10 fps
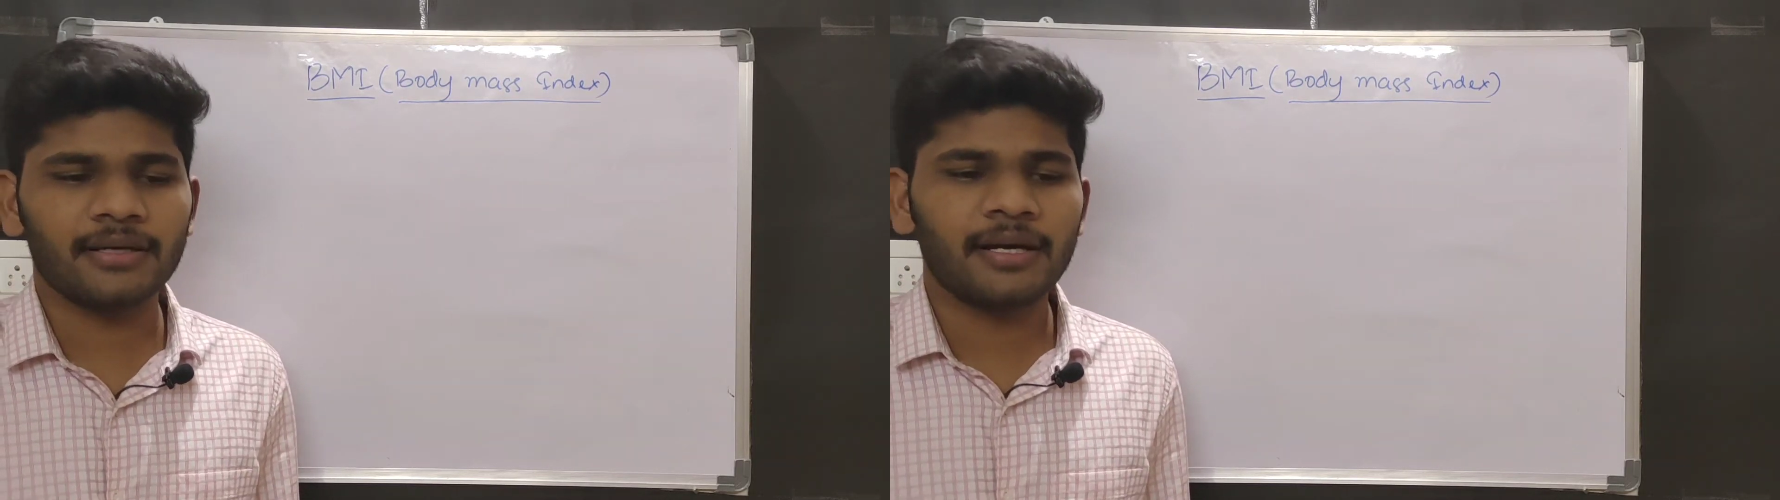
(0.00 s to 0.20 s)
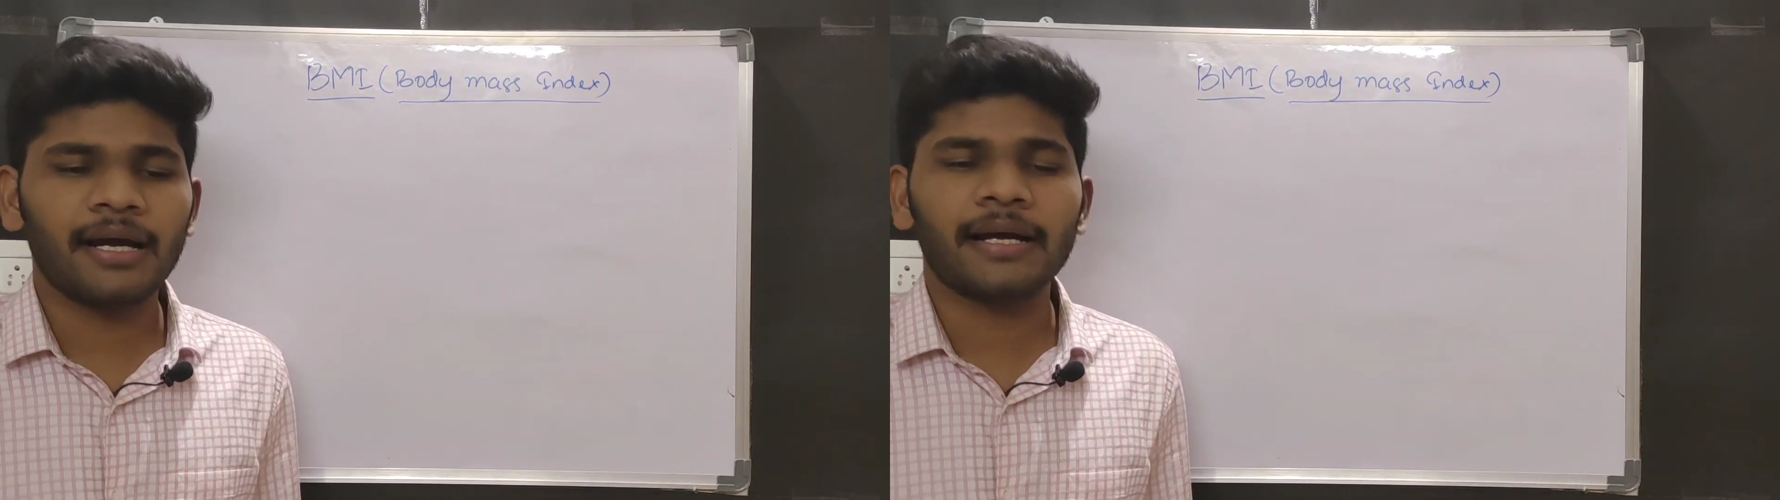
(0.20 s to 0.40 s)

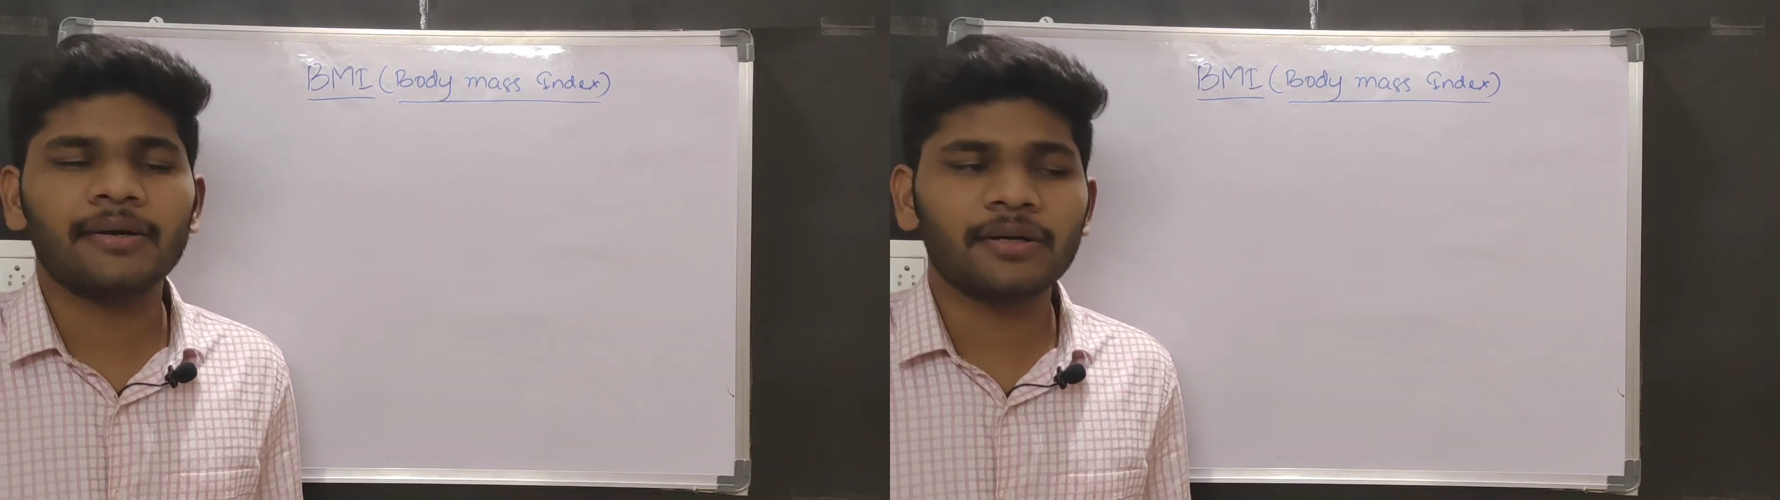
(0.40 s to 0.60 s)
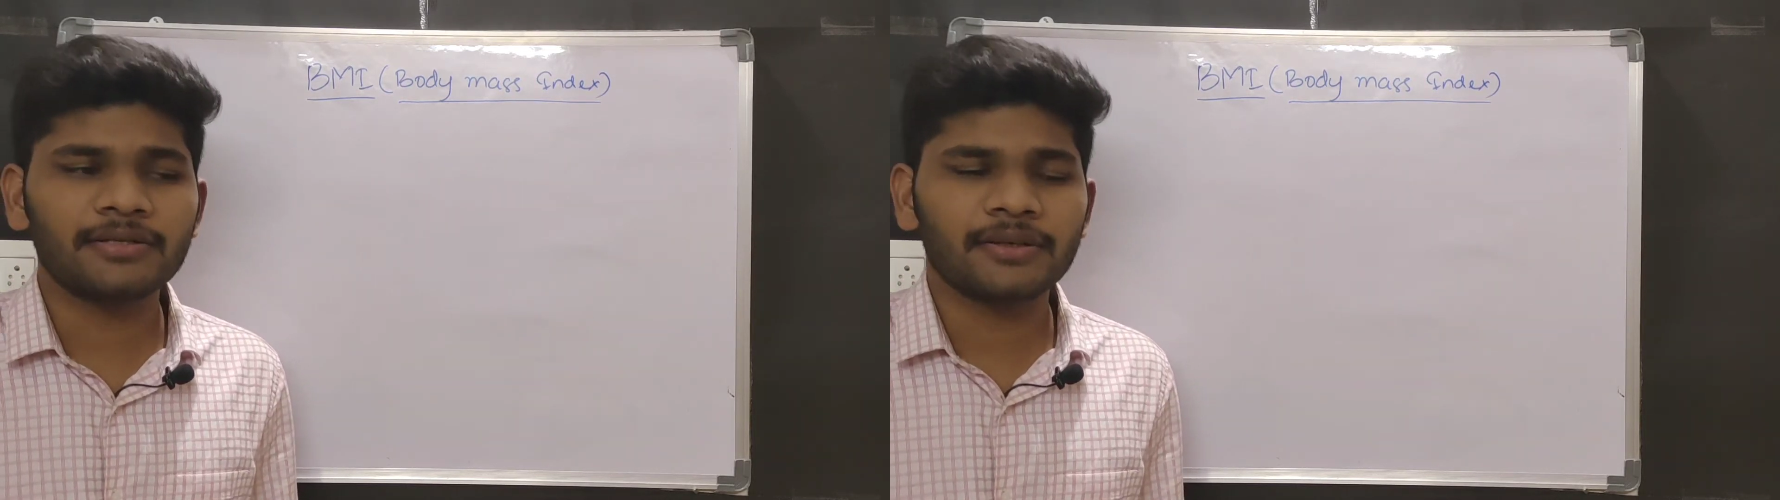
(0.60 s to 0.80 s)
and
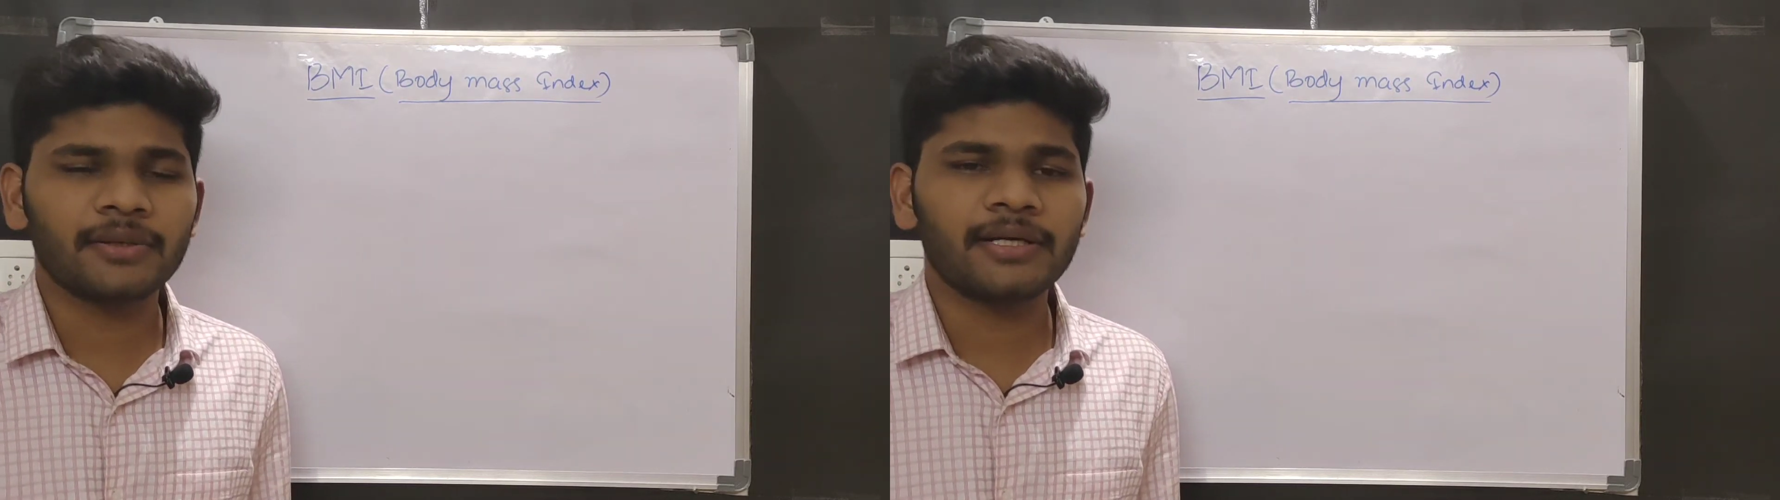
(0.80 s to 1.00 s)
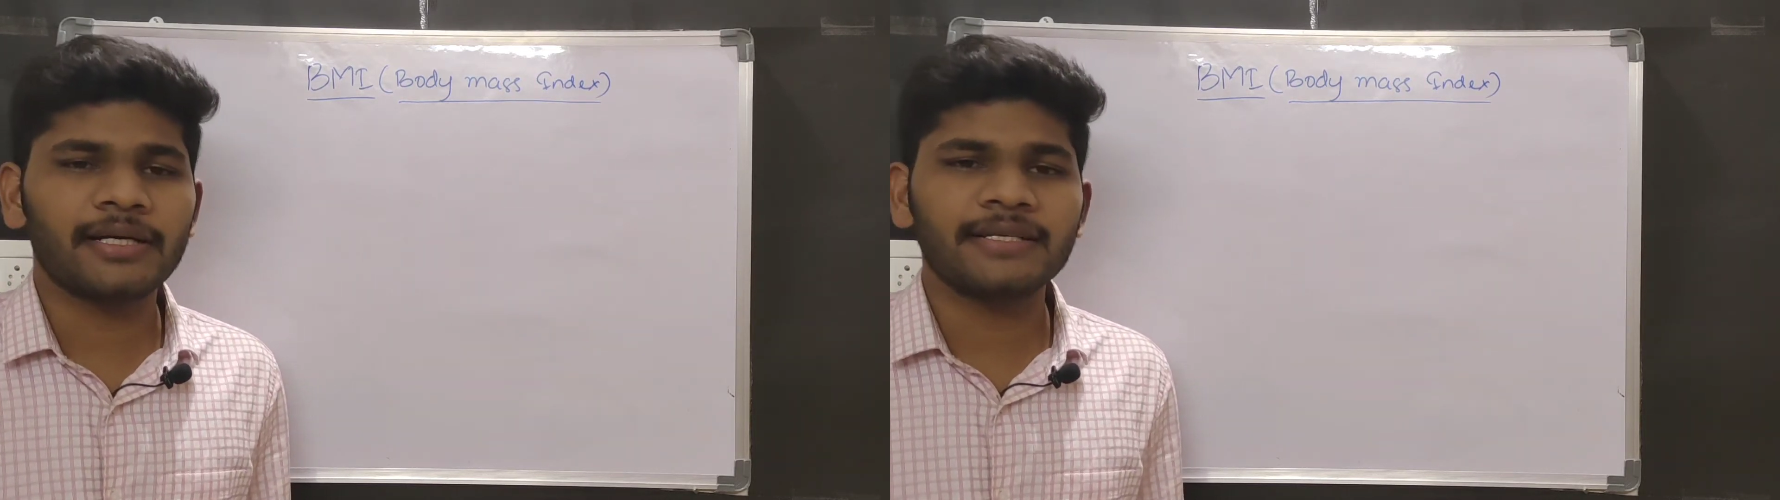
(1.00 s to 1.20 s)
also
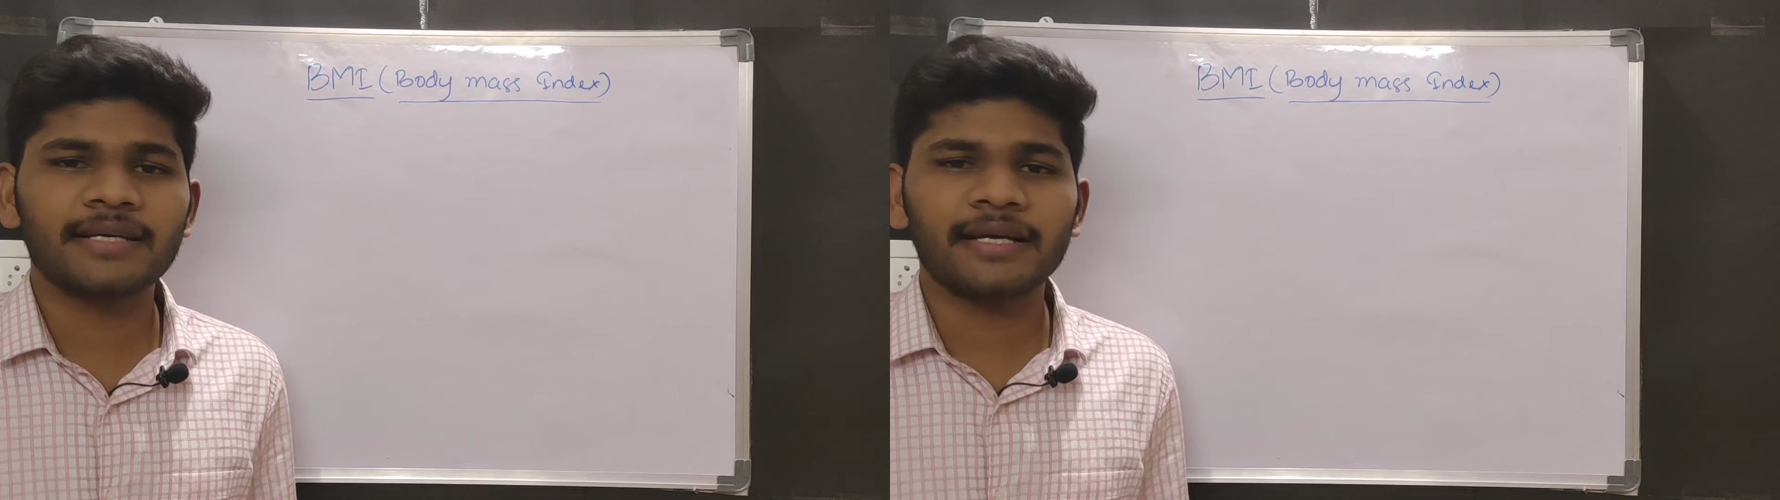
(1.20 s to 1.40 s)
it is an